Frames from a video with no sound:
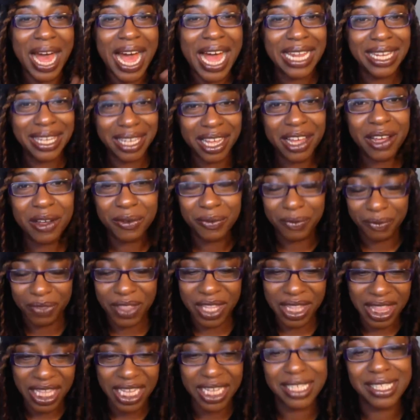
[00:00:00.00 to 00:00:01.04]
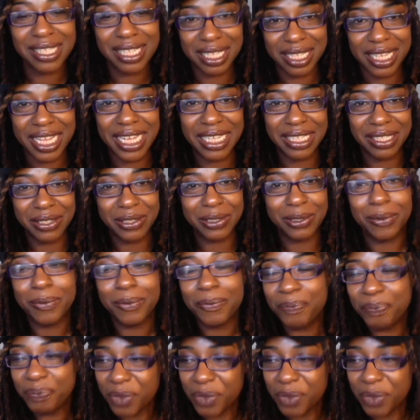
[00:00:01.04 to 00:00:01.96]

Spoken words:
I love the things that they do.